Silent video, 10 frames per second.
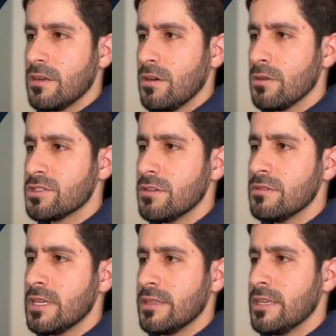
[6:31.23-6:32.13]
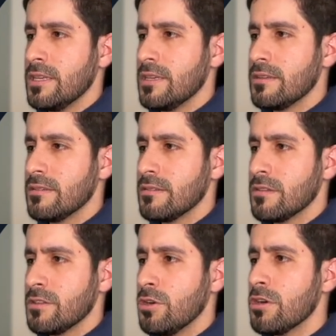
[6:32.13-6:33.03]
Also, in the
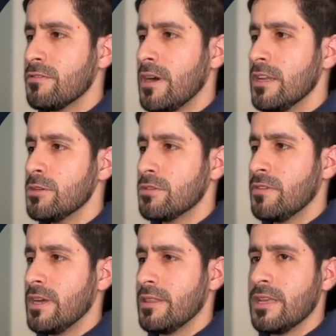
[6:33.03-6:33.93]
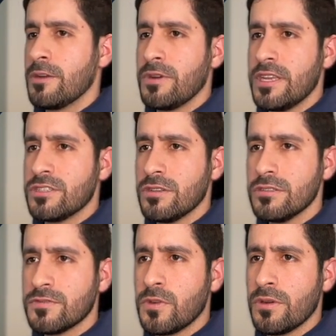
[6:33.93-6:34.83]
Docker file, you would find the
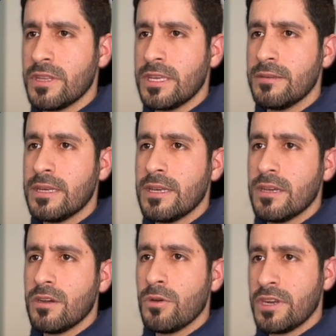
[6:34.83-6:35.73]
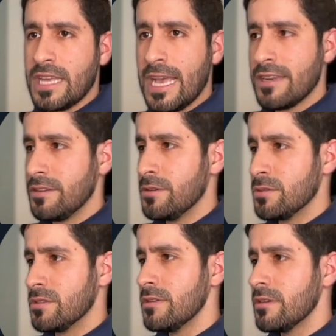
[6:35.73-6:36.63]
credentials for the already added
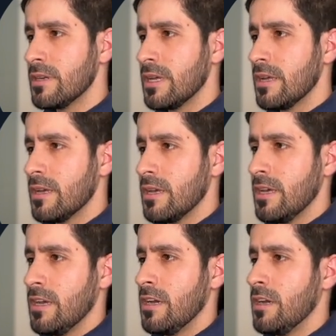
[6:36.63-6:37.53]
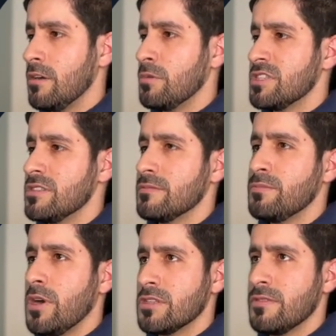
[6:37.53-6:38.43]
user, which is
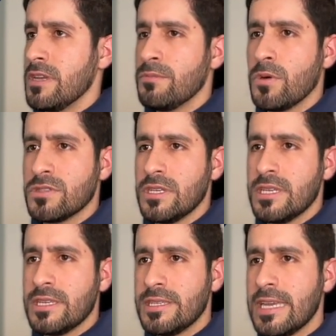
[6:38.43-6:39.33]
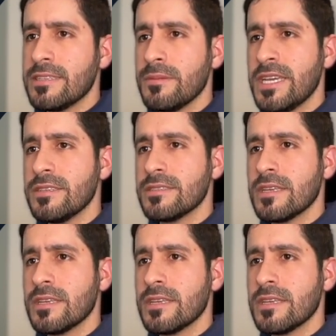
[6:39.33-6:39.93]
part of the imported database,